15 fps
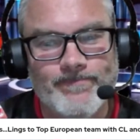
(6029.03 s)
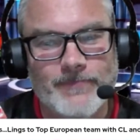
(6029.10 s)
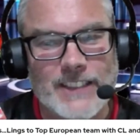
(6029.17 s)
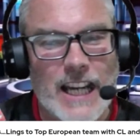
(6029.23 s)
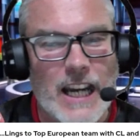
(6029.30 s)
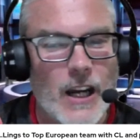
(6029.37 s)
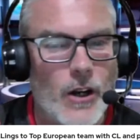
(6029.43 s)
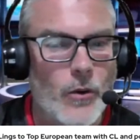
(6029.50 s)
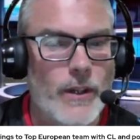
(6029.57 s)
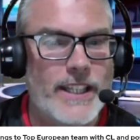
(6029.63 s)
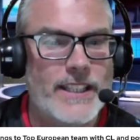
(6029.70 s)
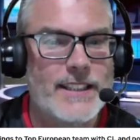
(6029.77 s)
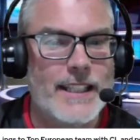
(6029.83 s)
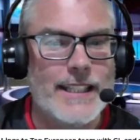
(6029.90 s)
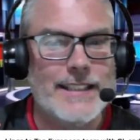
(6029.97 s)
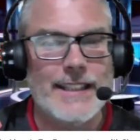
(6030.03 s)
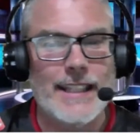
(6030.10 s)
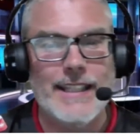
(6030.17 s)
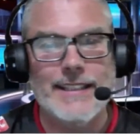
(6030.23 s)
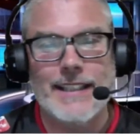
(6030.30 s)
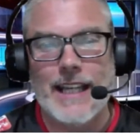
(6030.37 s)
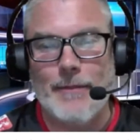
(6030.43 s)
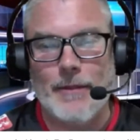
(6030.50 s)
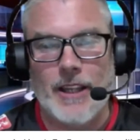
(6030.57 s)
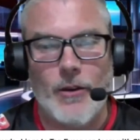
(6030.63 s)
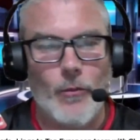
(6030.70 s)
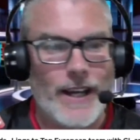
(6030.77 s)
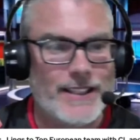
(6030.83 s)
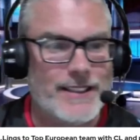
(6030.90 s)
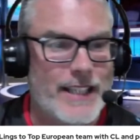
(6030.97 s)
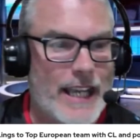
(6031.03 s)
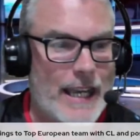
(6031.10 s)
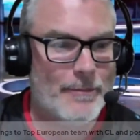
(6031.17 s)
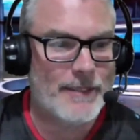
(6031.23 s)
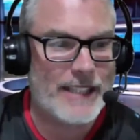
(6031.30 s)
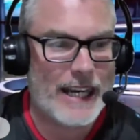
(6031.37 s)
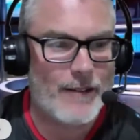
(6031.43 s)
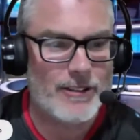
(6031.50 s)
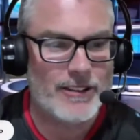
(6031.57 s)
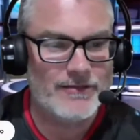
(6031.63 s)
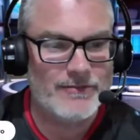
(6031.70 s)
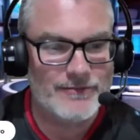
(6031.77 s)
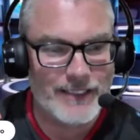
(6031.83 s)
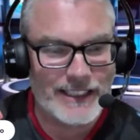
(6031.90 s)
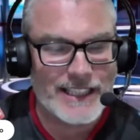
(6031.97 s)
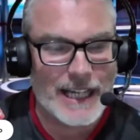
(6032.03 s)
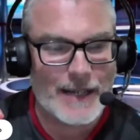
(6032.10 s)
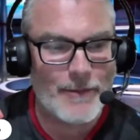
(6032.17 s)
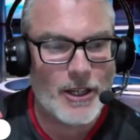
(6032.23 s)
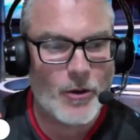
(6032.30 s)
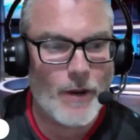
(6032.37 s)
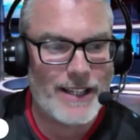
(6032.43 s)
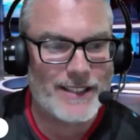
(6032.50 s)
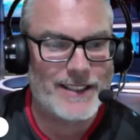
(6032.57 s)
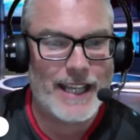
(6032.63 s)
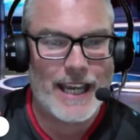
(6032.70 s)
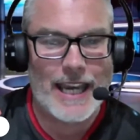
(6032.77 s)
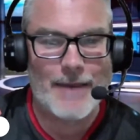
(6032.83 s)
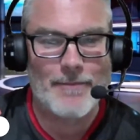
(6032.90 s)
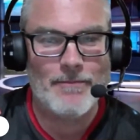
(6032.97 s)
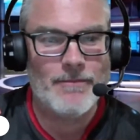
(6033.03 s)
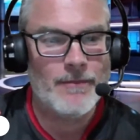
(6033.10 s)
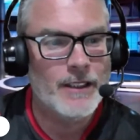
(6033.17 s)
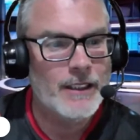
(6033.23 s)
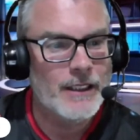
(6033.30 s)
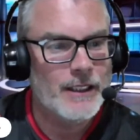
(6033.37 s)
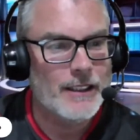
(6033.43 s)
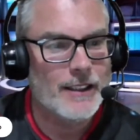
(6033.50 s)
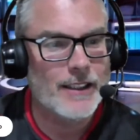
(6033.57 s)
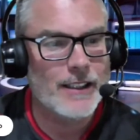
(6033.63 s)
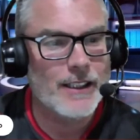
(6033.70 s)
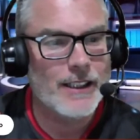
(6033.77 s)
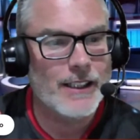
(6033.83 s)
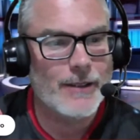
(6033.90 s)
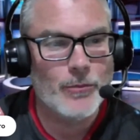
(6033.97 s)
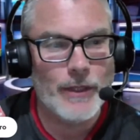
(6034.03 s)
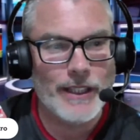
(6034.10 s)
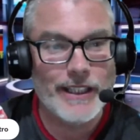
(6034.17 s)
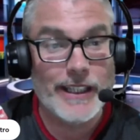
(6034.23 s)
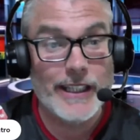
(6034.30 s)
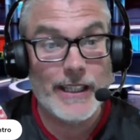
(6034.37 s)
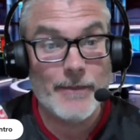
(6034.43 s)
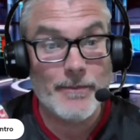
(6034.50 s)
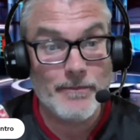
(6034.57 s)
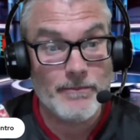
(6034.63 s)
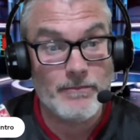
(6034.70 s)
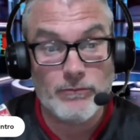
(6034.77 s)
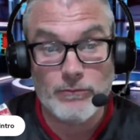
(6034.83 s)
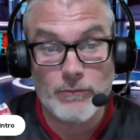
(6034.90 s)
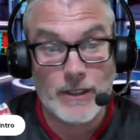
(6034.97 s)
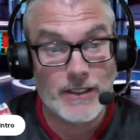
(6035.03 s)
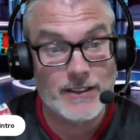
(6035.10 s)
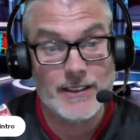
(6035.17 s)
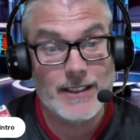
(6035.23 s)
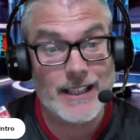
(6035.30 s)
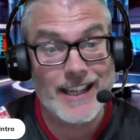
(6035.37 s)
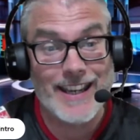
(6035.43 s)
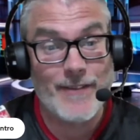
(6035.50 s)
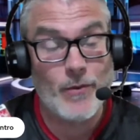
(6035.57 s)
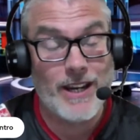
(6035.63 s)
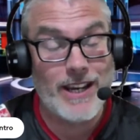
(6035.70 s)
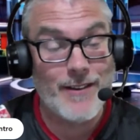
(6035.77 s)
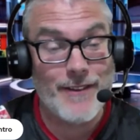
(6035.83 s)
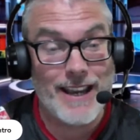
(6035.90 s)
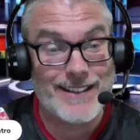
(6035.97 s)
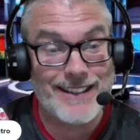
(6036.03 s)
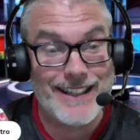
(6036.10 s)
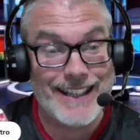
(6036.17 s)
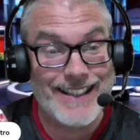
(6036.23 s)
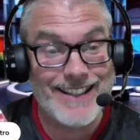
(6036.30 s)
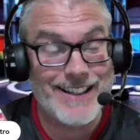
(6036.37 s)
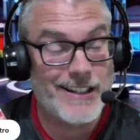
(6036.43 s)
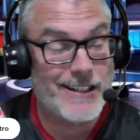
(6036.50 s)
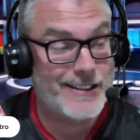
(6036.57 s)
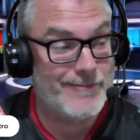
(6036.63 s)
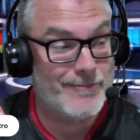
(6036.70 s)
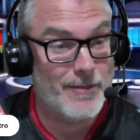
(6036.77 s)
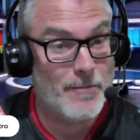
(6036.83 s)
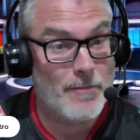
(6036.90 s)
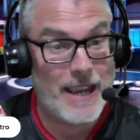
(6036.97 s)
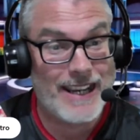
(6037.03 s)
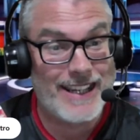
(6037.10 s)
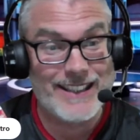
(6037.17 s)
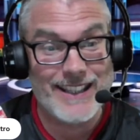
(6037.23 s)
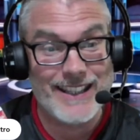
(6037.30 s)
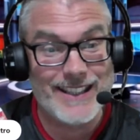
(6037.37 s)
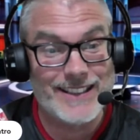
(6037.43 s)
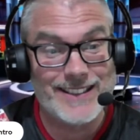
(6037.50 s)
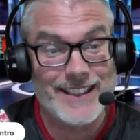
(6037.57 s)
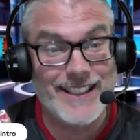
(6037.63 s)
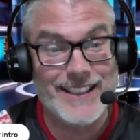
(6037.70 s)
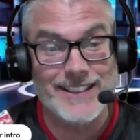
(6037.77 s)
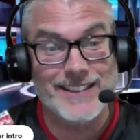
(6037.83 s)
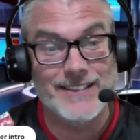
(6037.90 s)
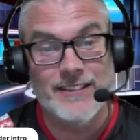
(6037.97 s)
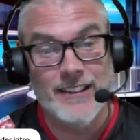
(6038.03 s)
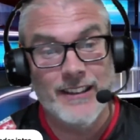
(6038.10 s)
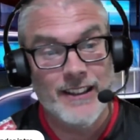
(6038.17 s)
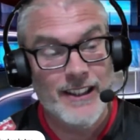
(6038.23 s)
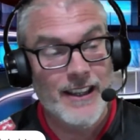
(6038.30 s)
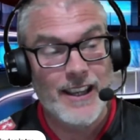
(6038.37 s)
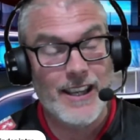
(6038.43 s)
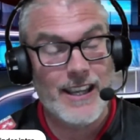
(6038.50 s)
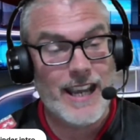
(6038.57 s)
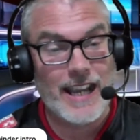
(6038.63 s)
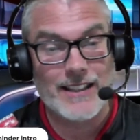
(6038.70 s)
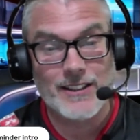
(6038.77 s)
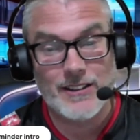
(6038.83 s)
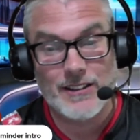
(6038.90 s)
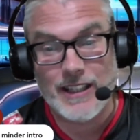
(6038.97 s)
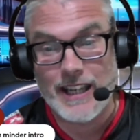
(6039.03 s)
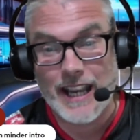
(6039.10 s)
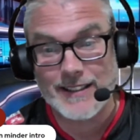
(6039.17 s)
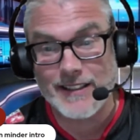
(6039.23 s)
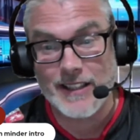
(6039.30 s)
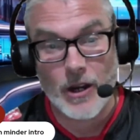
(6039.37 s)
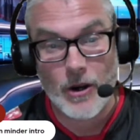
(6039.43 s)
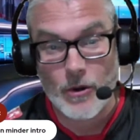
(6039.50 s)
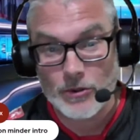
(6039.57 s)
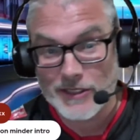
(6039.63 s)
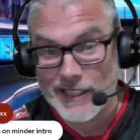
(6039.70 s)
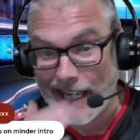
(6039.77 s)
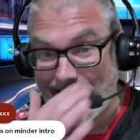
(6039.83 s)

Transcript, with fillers: No, he's he's he's coming to West Ham, Darren. He's coming to West Ham. Uh, we need him. As I say, if we'd have had Lingard back end of this season, he adds he adds goals, and he